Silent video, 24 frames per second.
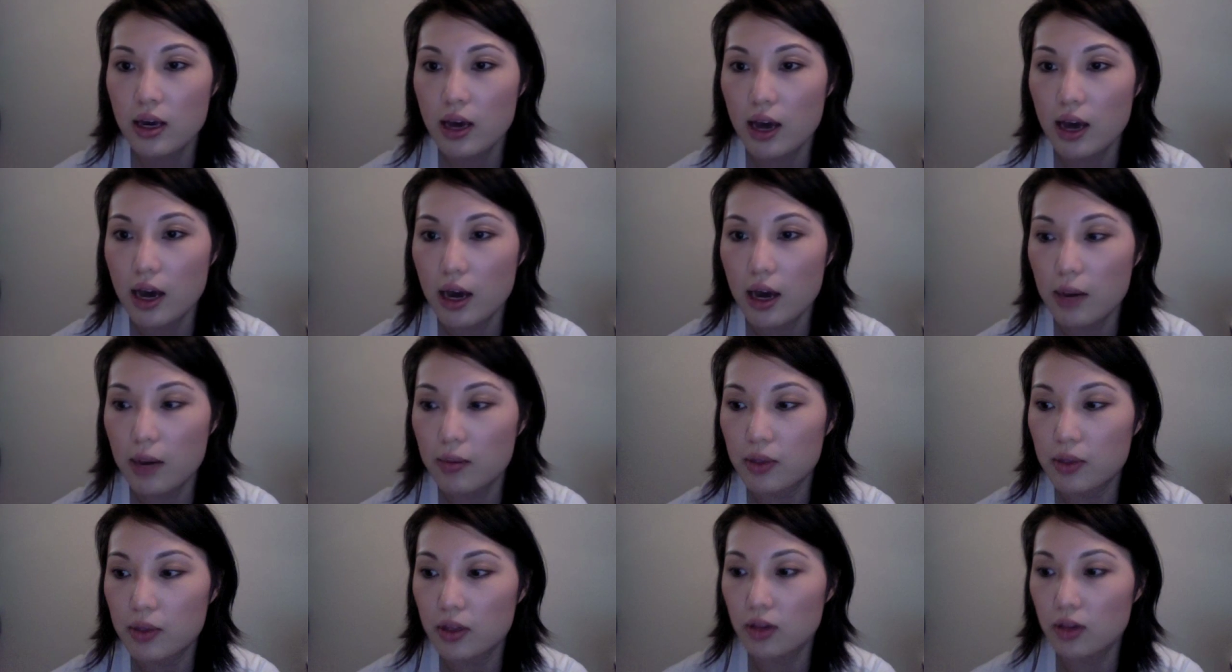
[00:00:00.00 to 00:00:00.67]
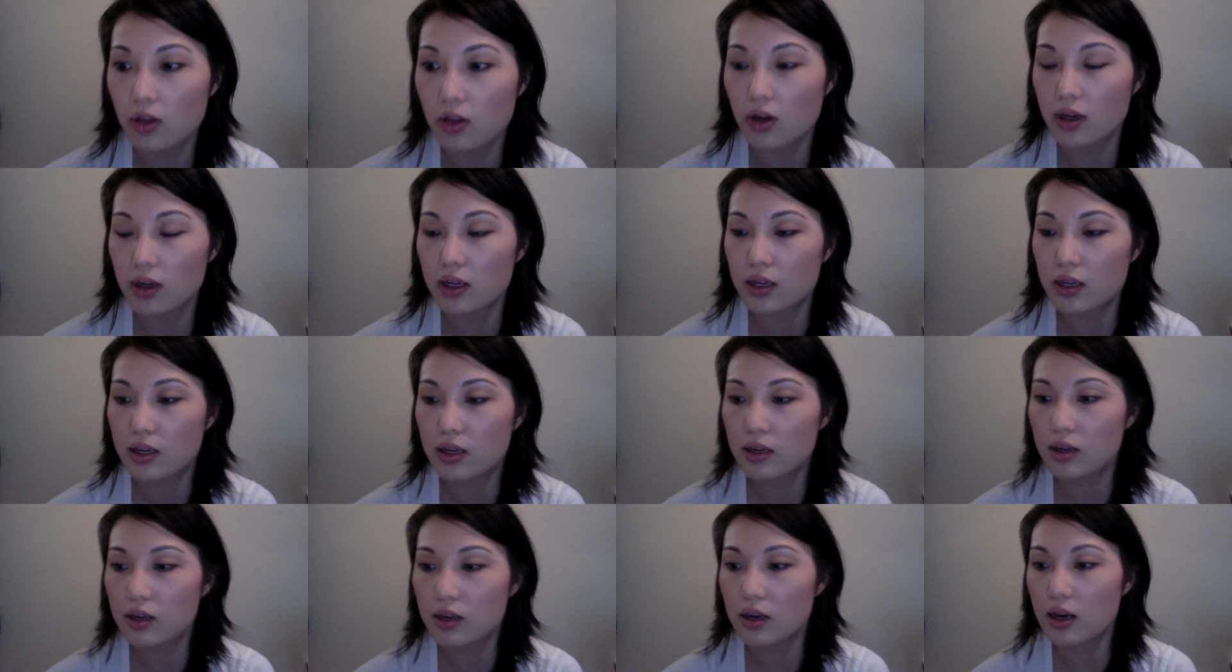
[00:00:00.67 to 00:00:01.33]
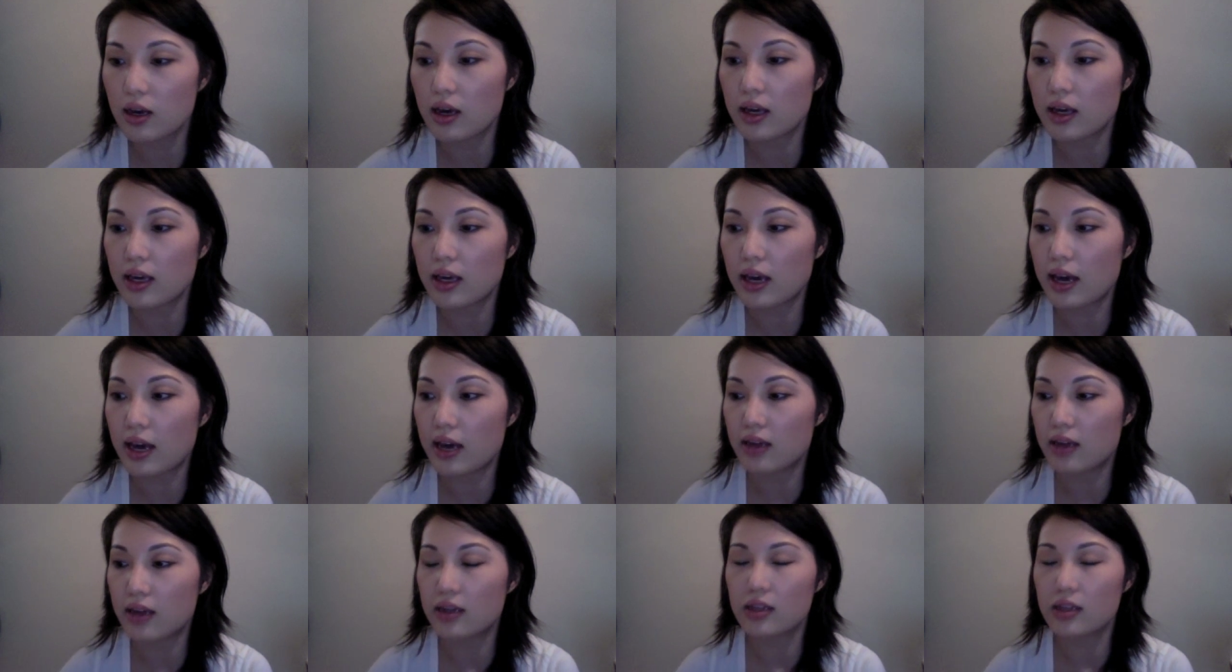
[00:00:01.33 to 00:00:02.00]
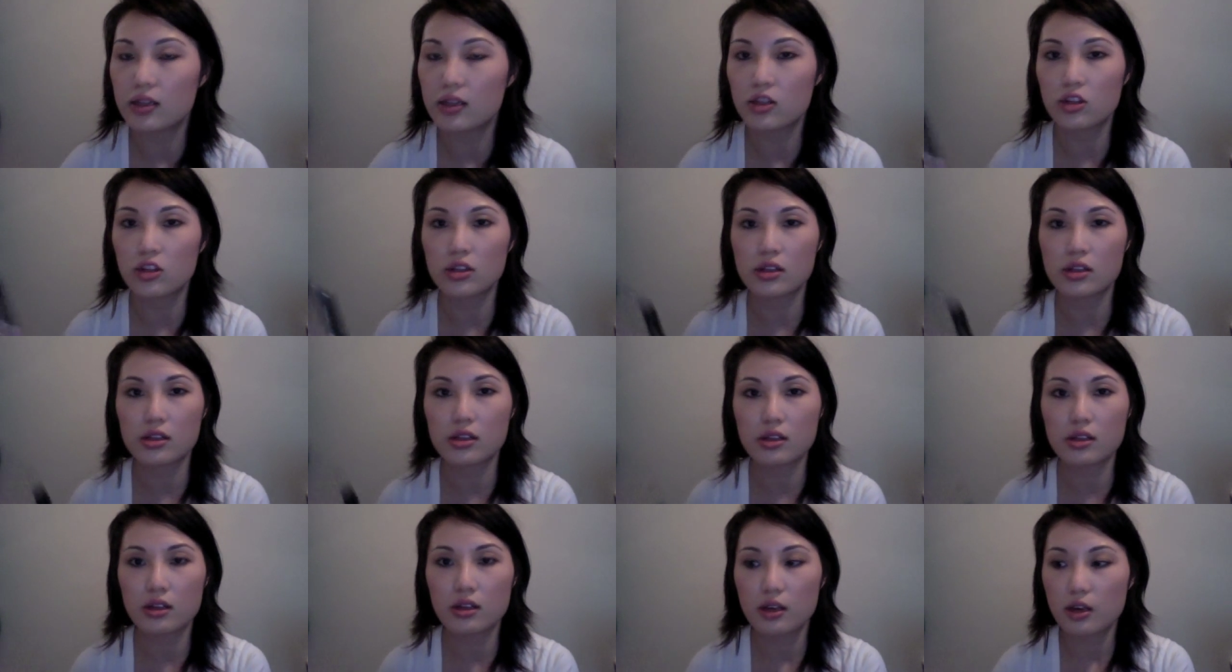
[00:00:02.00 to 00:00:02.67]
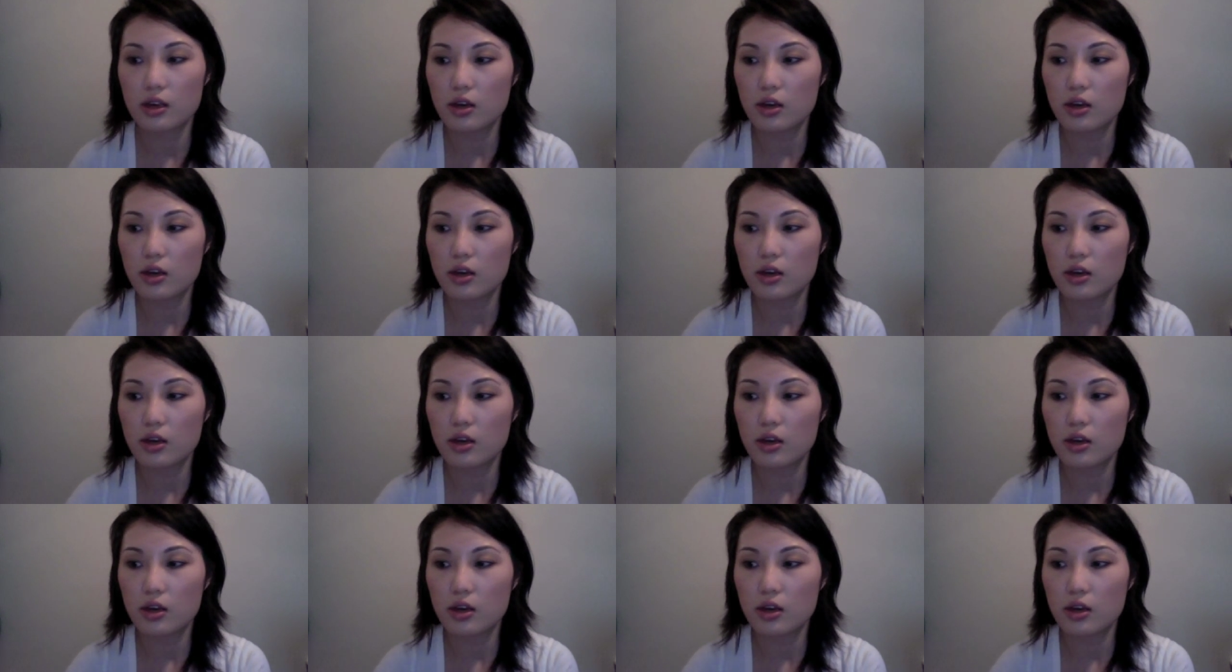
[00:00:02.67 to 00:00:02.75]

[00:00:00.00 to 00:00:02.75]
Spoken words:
The look, again, is just